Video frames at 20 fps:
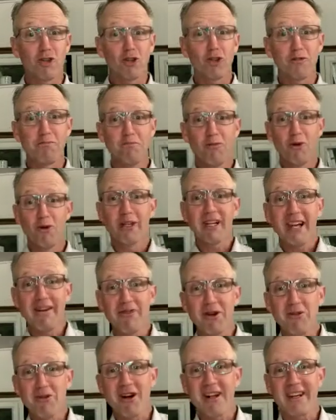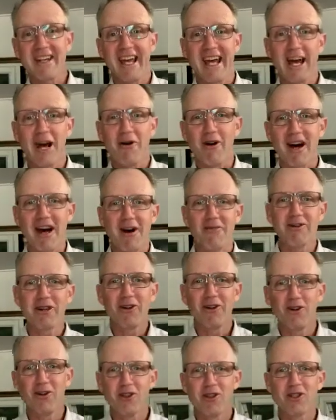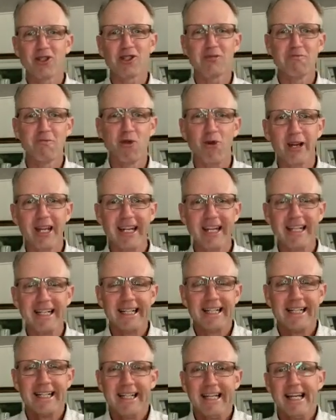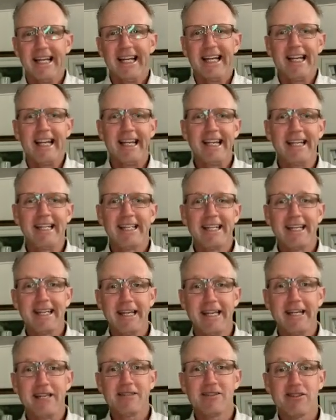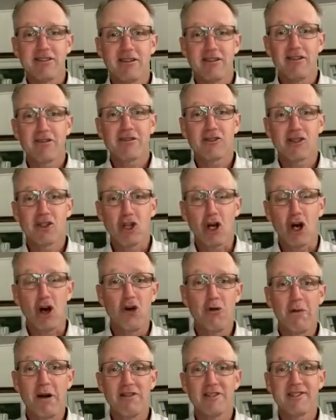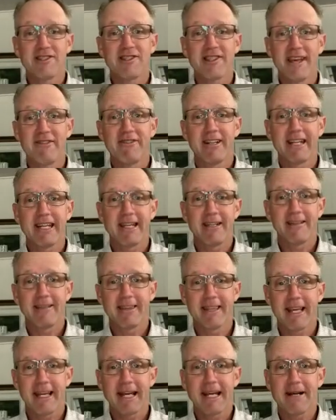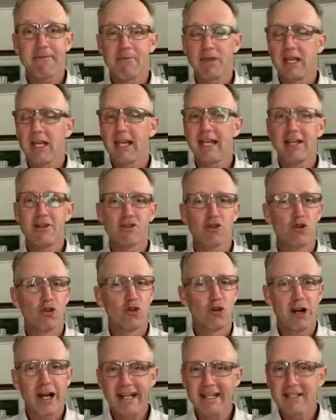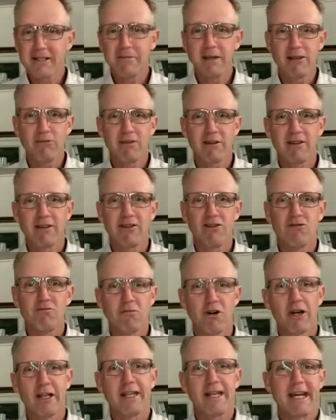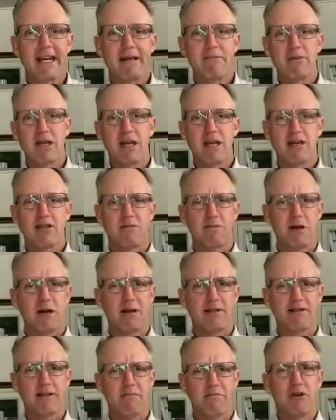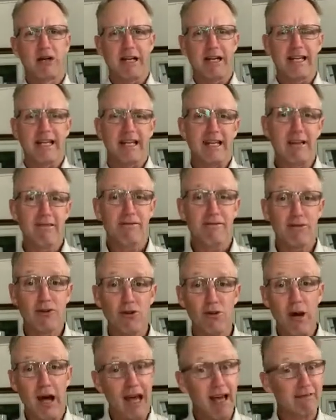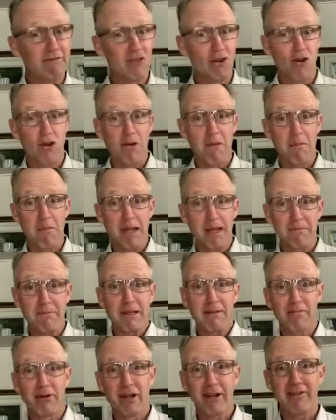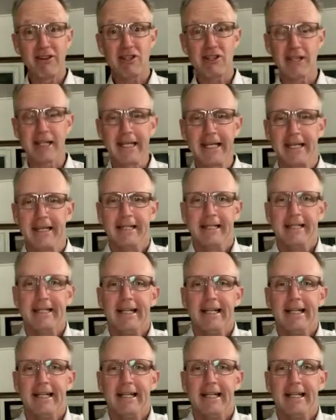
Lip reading: good morning, everyone. How are we all this morning? It is October the 17th. It is great to be with you. My name is Pastor Brett. If you have not met me previously,